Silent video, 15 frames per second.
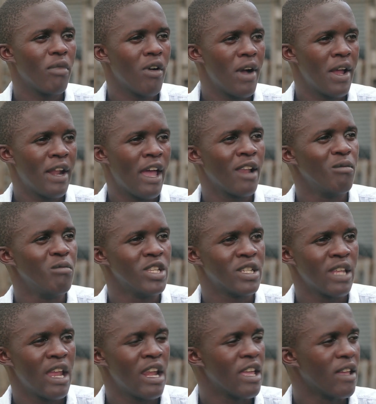1, I'll be
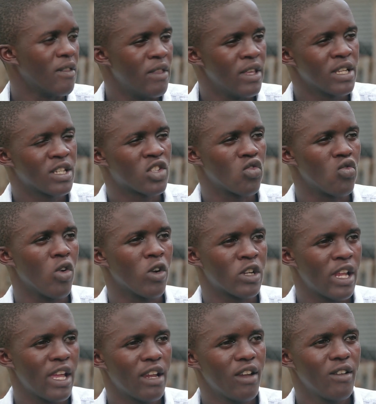selling this to
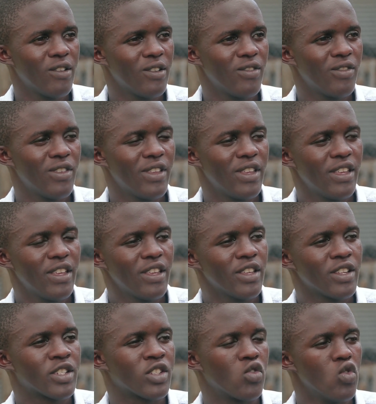hotel,
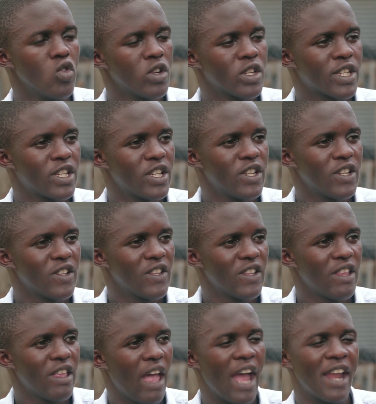schools,
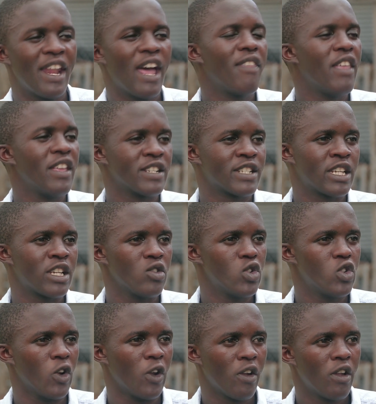and other
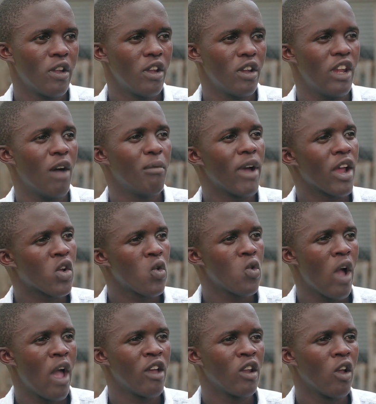institutions. Number
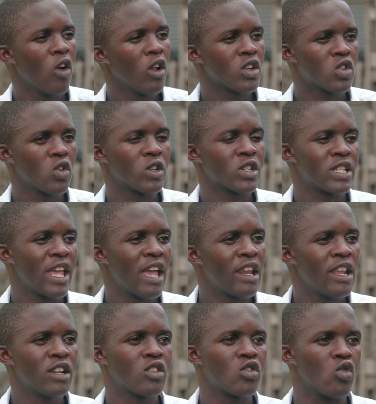2, I will also
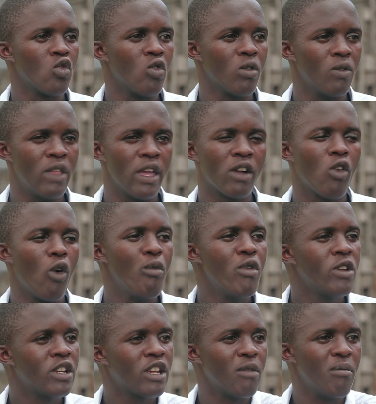sell it to the
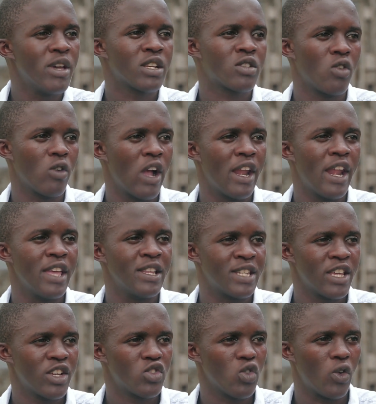community-based
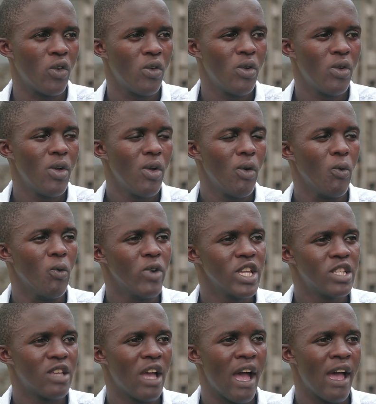organization,
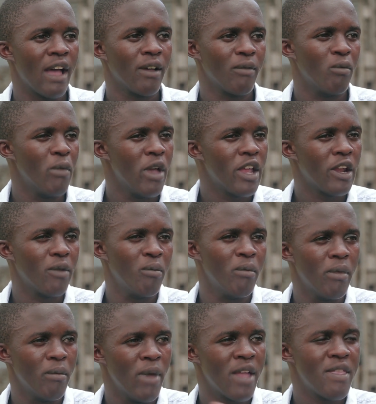which are
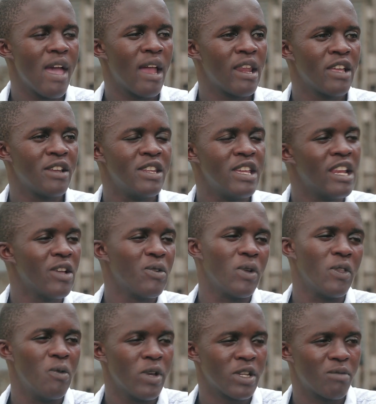majorly dealing
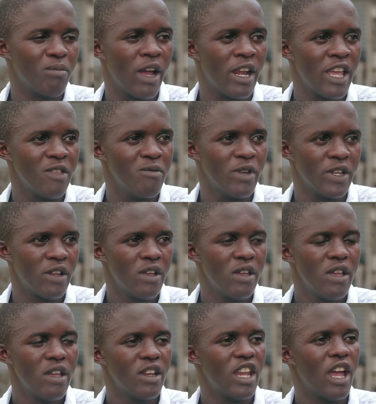with waste management.
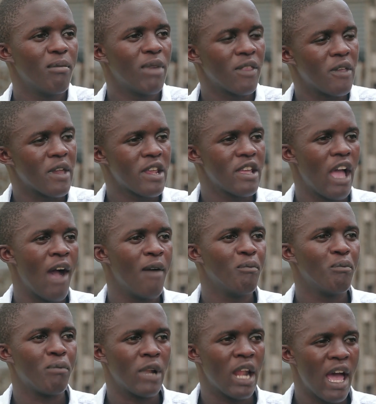Number 3,
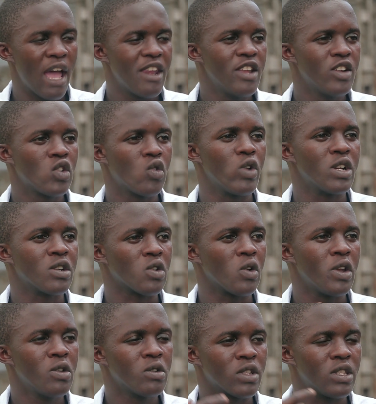I'm planning to
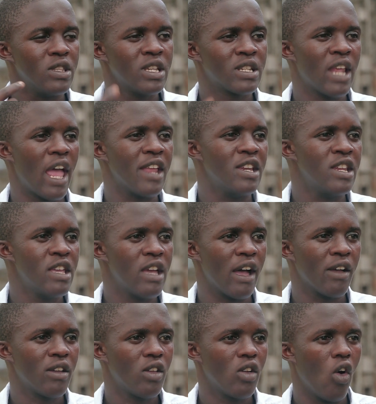introduce this
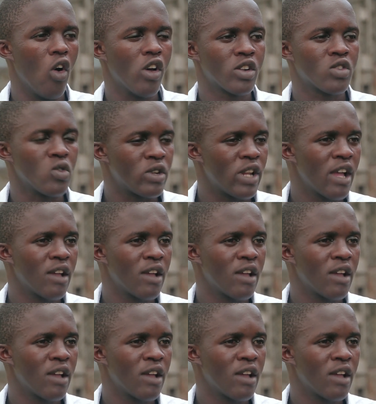idea or to take